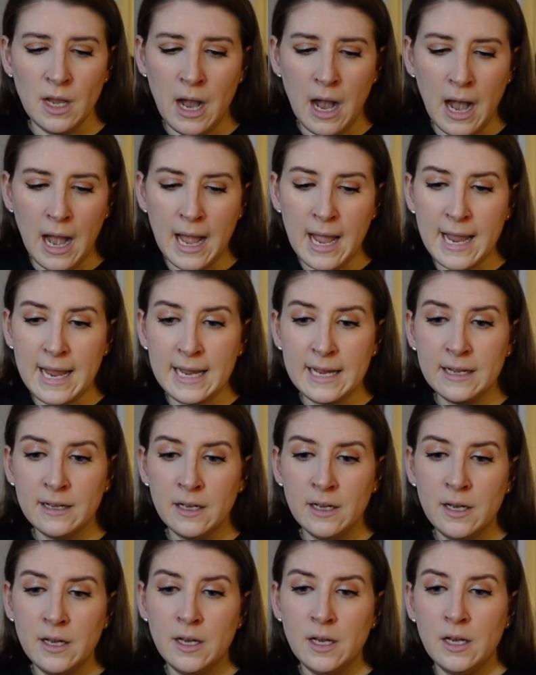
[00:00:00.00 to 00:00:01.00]
I
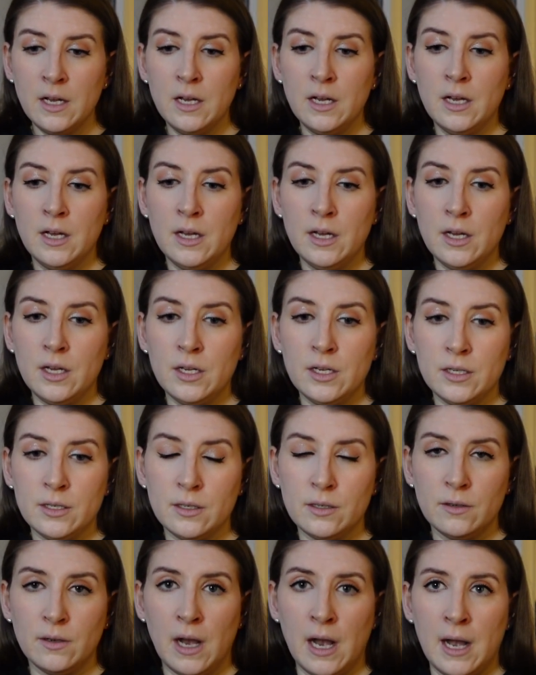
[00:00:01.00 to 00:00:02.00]

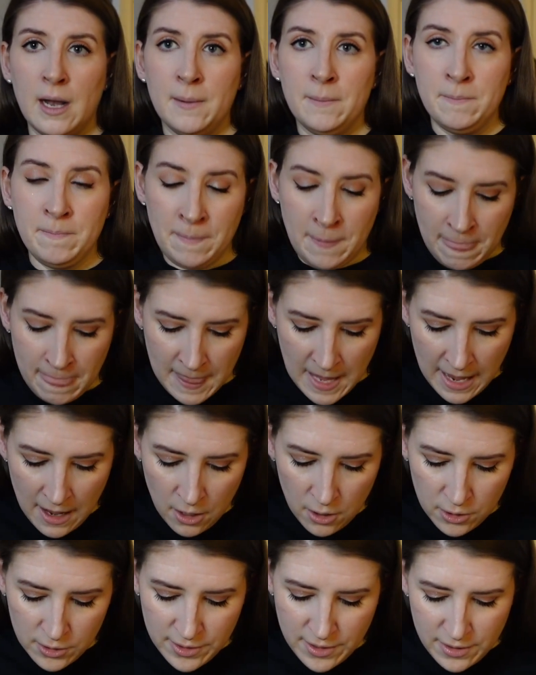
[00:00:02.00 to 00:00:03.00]

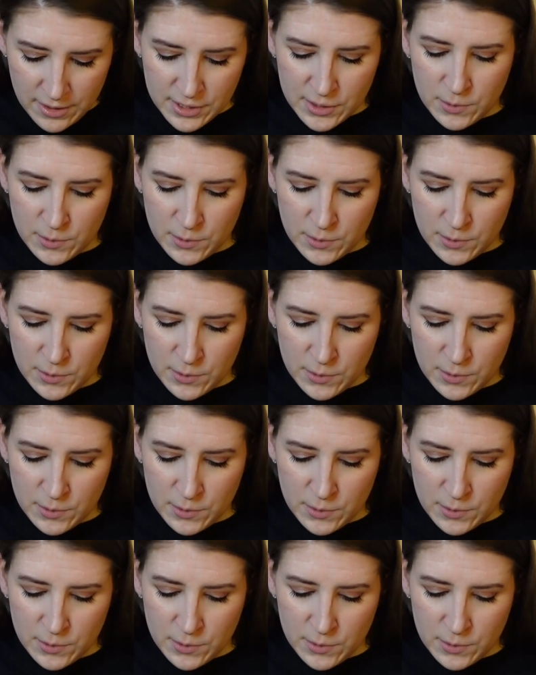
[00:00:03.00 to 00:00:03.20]
held the